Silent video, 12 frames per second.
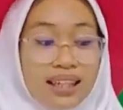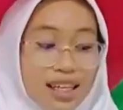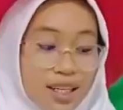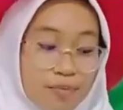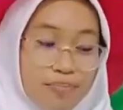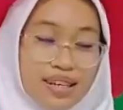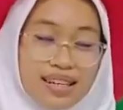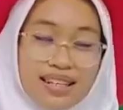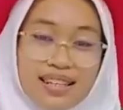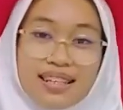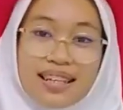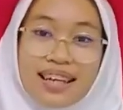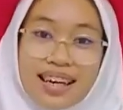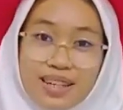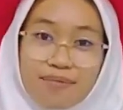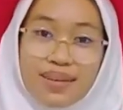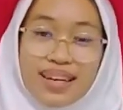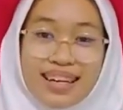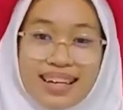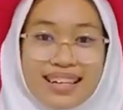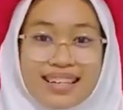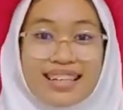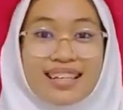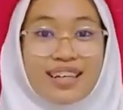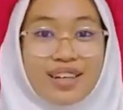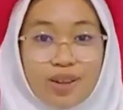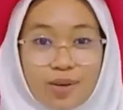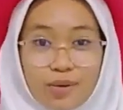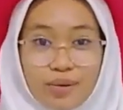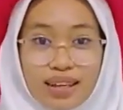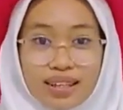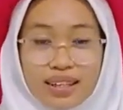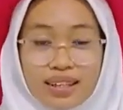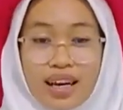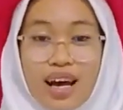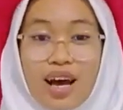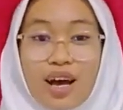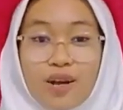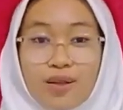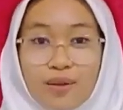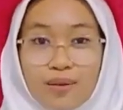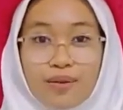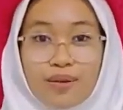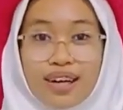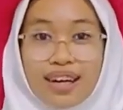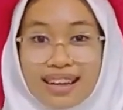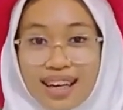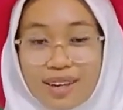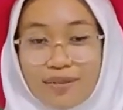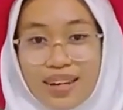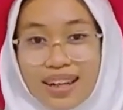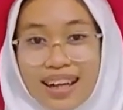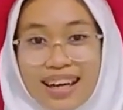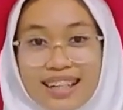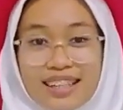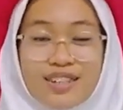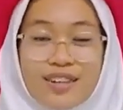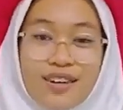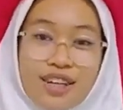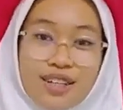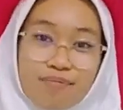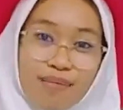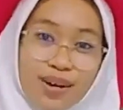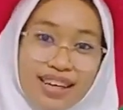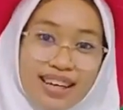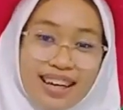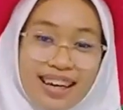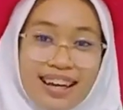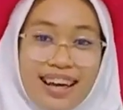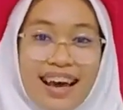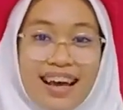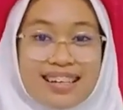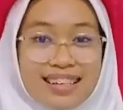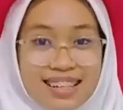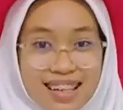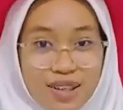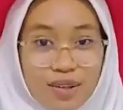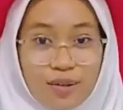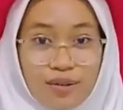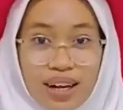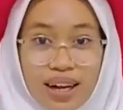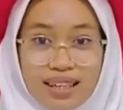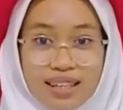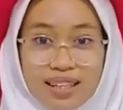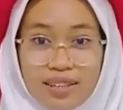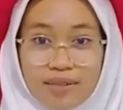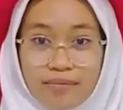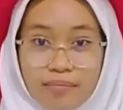This beach can be reached in two ways, through Kretek Village or Imogiri and Siluk Village.